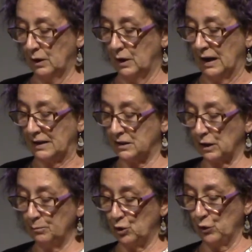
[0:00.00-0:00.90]
And some
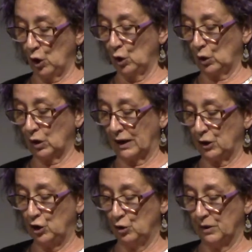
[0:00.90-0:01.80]
do not look like a
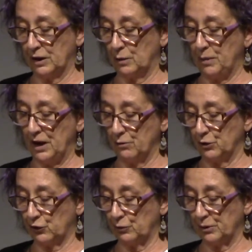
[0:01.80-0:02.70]
human in
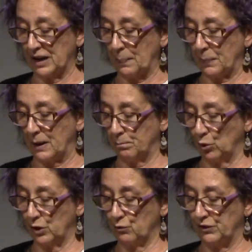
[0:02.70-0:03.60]
appearance, but at that
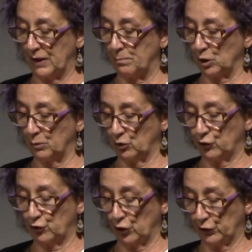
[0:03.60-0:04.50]
point resemble a
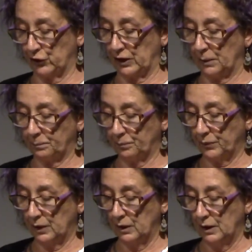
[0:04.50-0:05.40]
monstrosity.
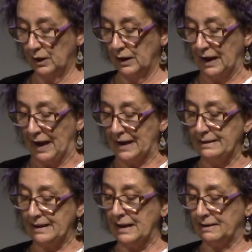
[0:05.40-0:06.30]

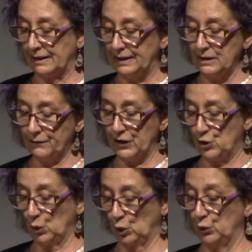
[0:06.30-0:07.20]
Indeed, an
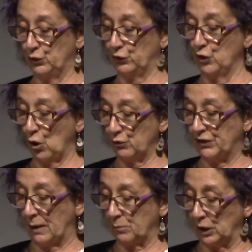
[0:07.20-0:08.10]
individual who does not
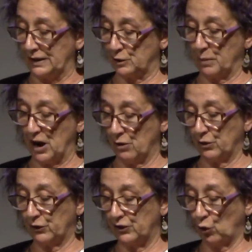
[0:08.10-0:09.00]
resemble his parents
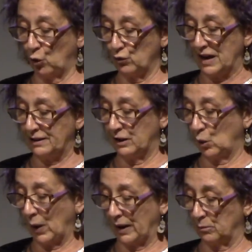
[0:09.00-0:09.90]
is already in a
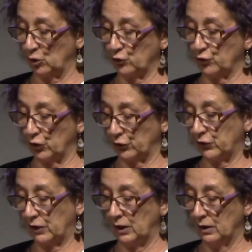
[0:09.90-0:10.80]
way a monstrosity.
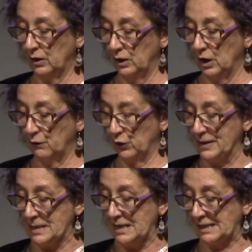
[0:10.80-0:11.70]
For in
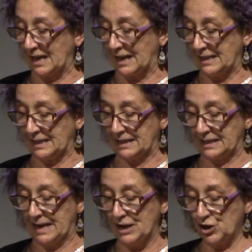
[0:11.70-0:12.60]
these cases,
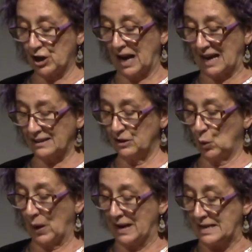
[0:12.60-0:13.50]
nature has in a
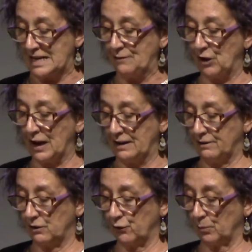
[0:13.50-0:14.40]
way deviated
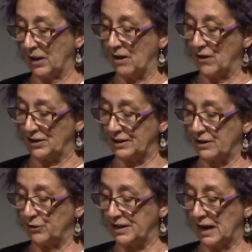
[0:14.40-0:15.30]
from the
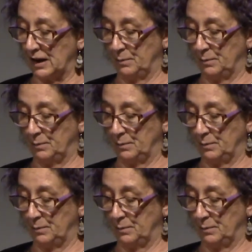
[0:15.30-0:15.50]
hereditary type